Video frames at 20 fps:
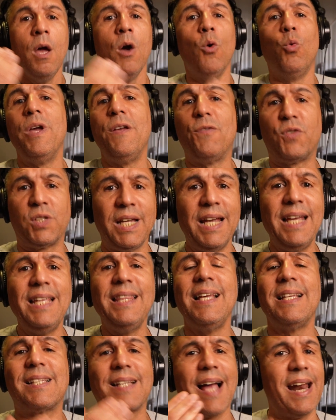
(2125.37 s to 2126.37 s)
we've
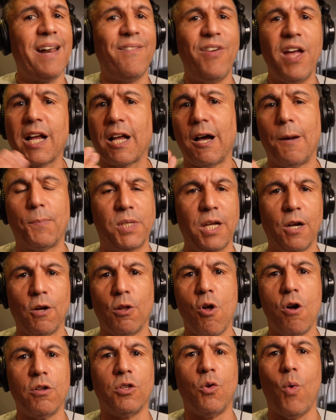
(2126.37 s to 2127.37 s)
seen these kind of hiccups here
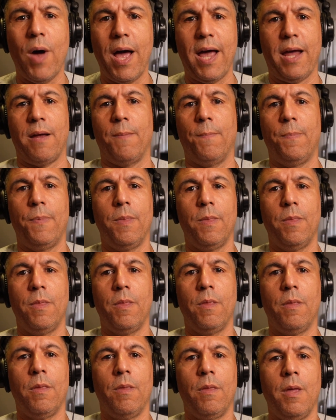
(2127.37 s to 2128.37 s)
along the way.
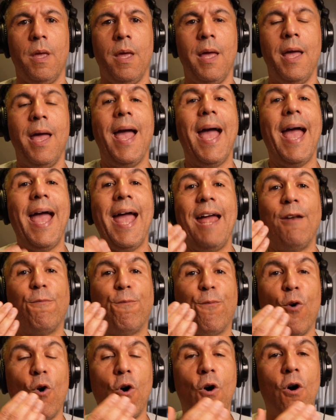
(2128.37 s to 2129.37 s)

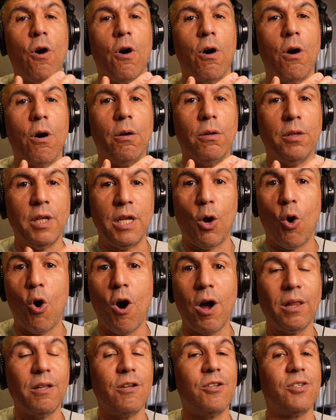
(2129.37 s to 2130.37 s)
And for the
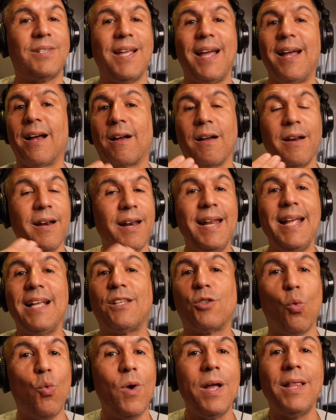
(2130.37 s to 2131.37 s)
Oilers, they are going to
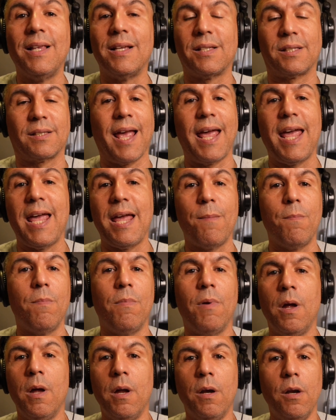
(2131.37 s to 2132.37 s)
need to win this
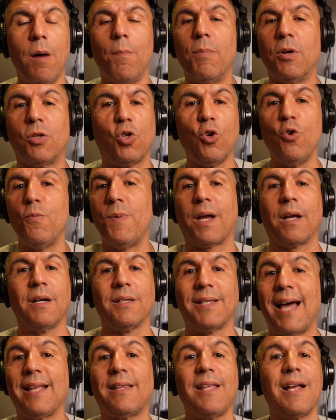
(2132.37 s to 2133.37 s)
game number two,
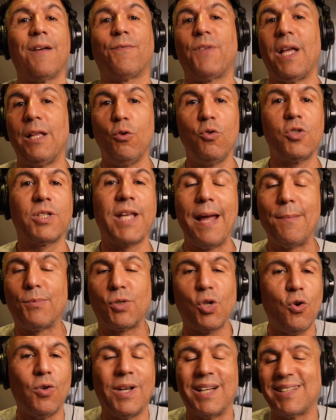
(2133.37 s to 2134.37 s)
because I think if they lose game
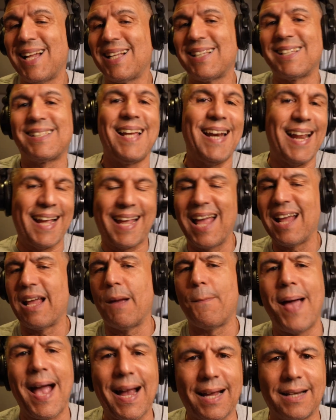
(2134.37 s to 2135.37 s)
two, that's not to say they can't
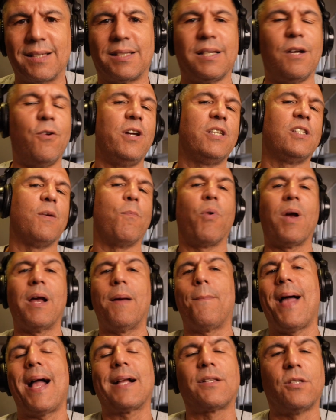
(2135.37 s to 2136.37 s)
get back in the series and bring
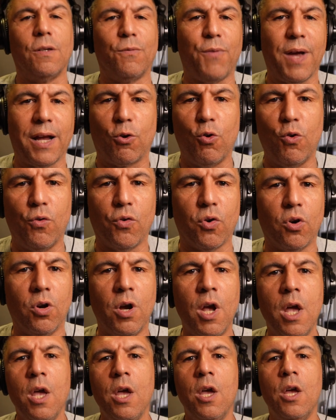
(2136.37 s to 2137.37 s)
it back to
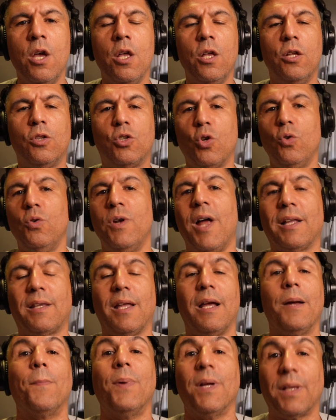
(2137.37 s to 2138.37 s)
Vancouver two
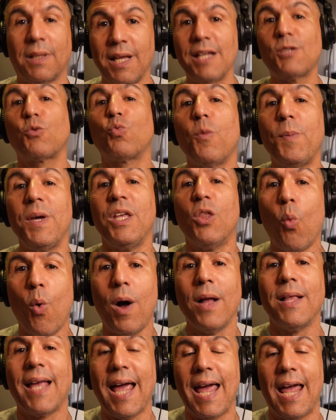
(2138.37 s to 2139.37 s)
nothing, but this will be the
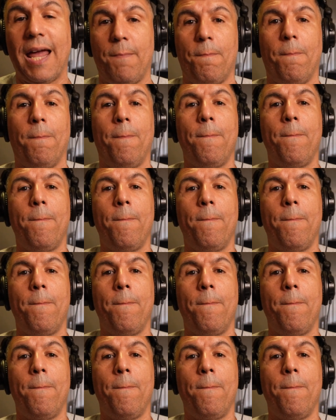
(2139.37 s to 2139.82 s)
one game